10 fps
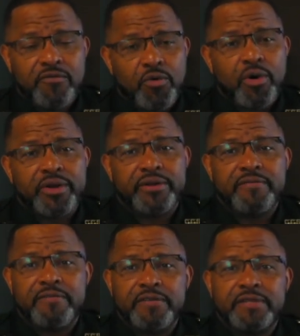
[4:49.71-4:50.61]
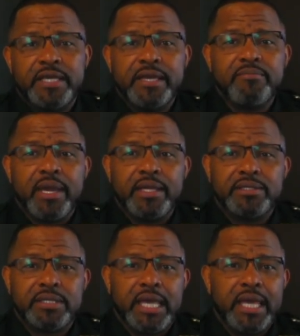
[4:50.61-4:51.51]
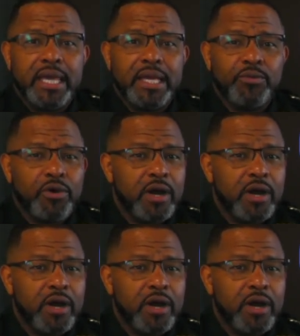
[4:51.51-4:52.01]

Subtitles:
450 inmates, and we're